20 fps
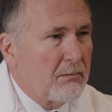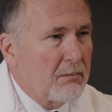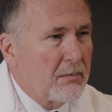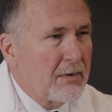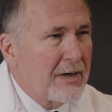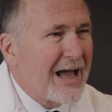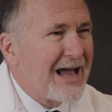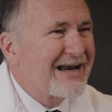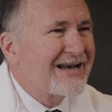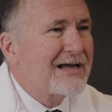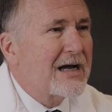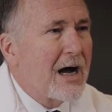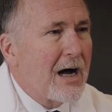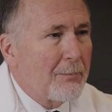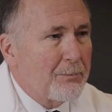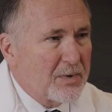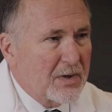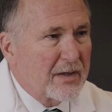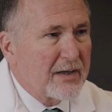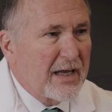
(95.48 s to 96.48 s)

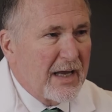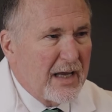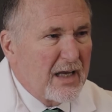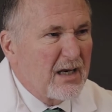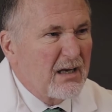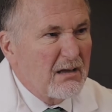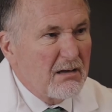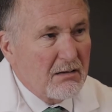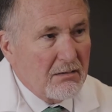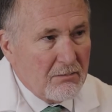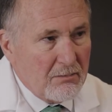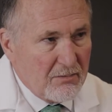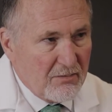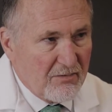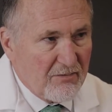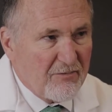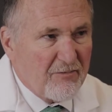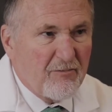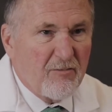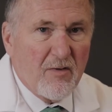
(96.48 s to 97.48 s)
non-complicated
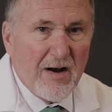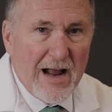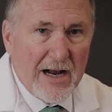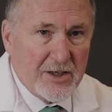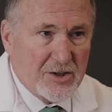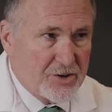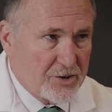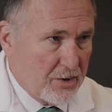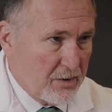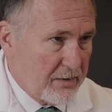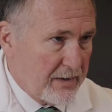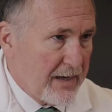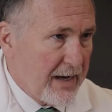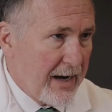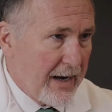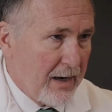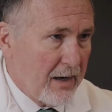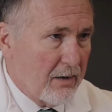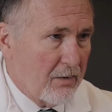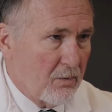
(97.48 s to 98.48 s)
fracture
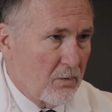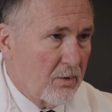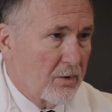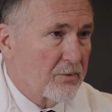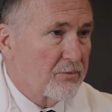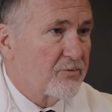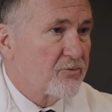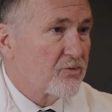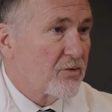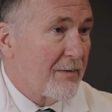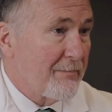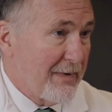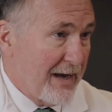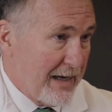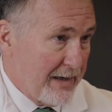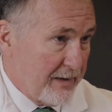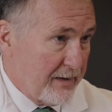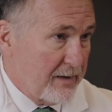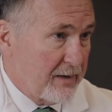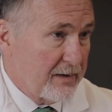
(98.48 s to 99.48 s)
care or
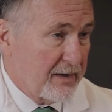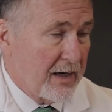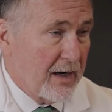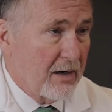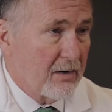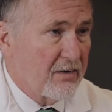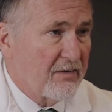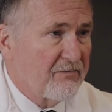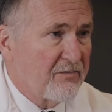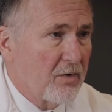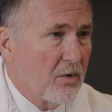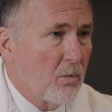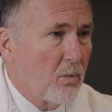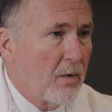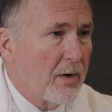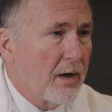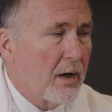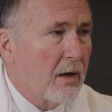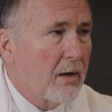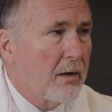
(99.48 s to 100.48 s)
traumatic care, if you
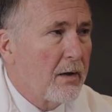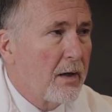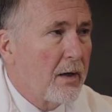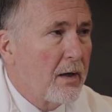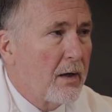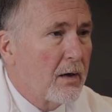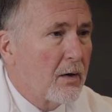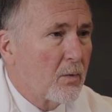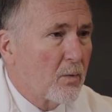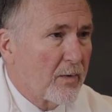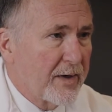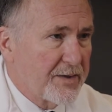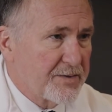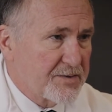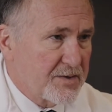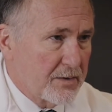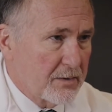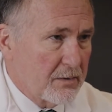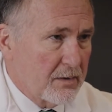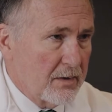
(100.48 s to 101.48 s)
will.
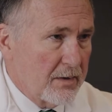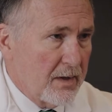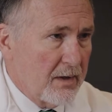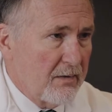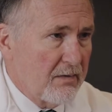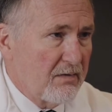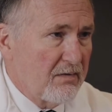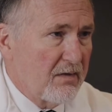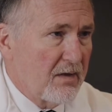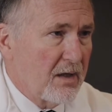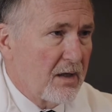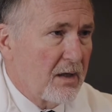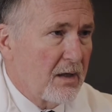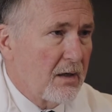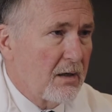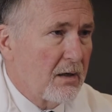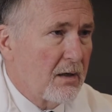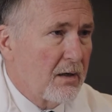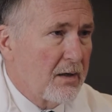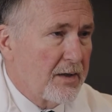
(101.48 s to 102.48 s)
Recently,
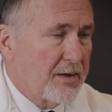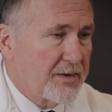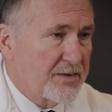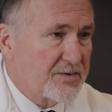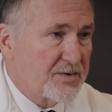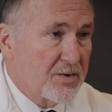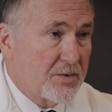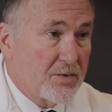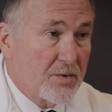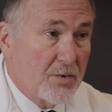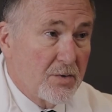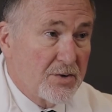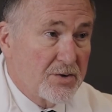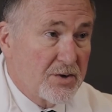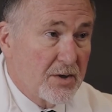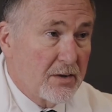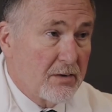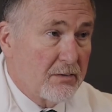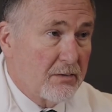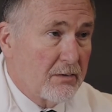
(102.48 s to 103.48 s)
the
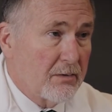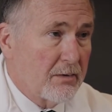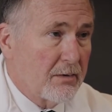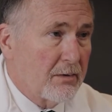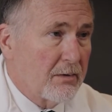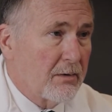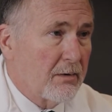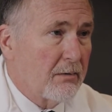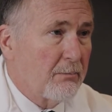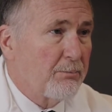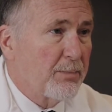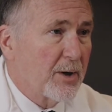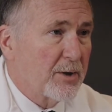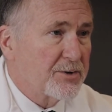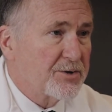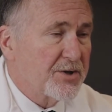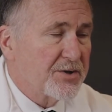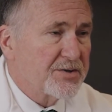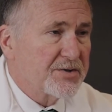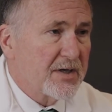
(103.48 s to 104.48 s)
institution
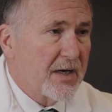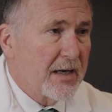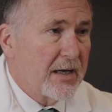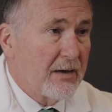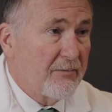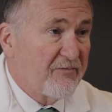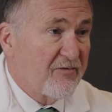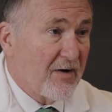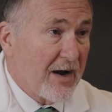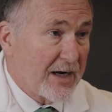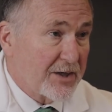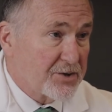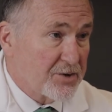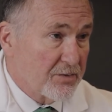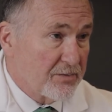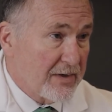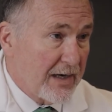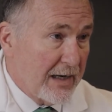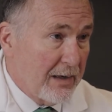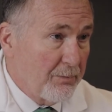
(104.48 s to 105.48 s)
purchased a hip fracture
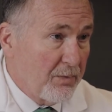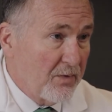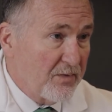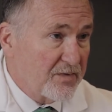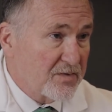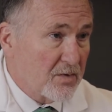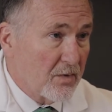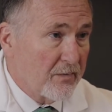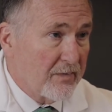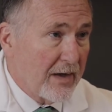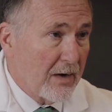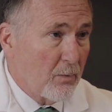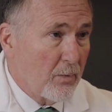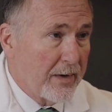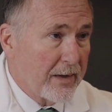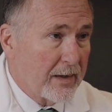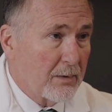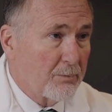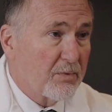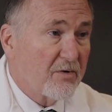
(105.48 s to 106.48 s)
table so that
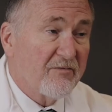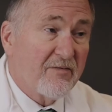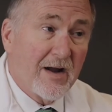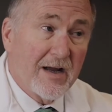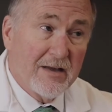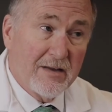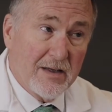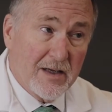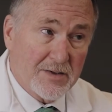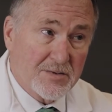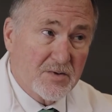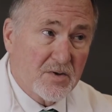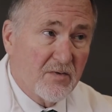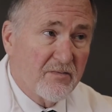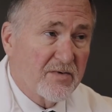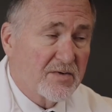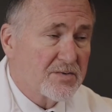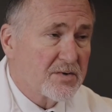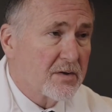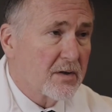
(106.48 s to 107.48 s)
we can provide that
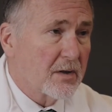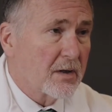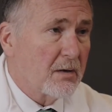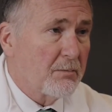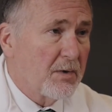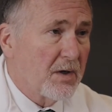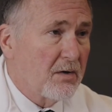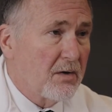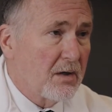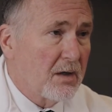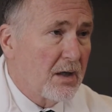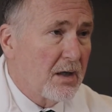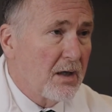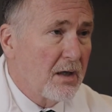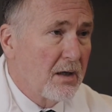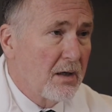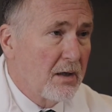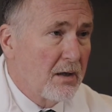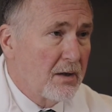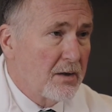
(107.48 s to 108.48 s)
service to the community.
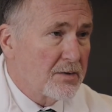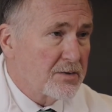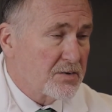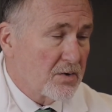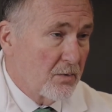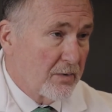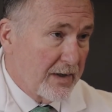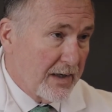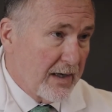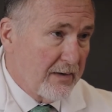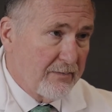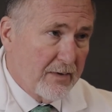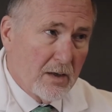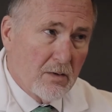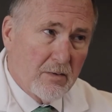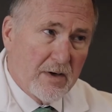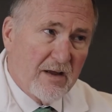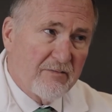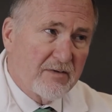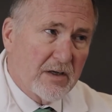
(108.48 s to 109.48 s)
So again, they
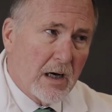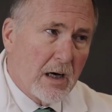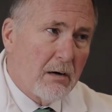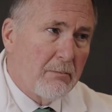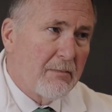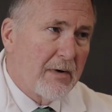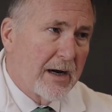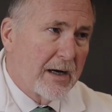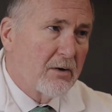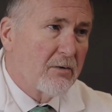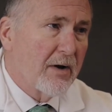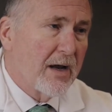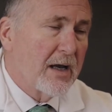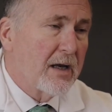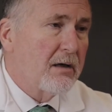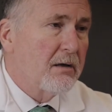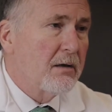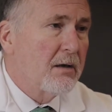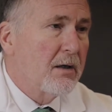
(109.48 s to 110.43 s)
don't have to out-migrate,